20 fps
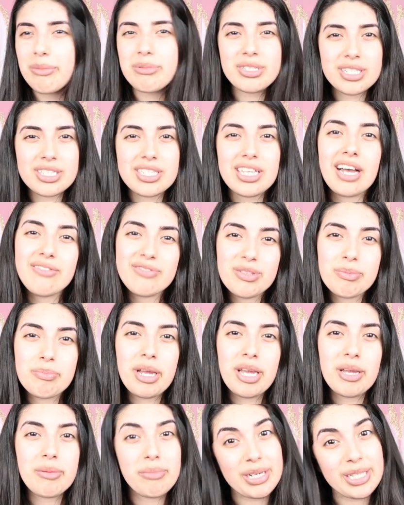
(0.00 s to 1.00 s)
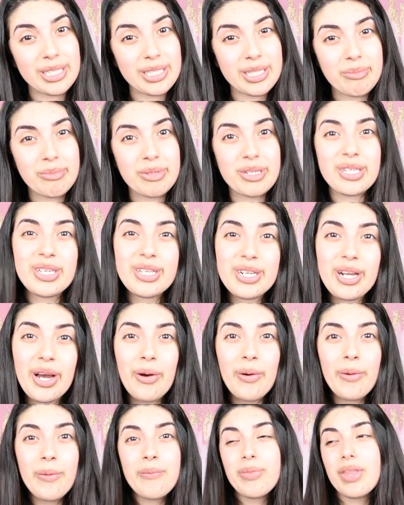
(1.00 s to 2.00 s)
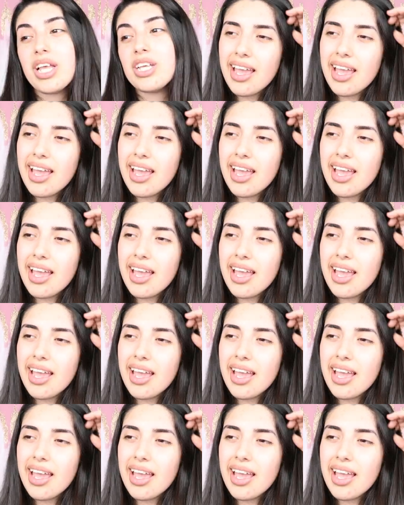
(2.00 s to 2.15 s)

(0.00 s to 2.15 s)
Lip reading: I'm gonna just have to paint my summer, you know?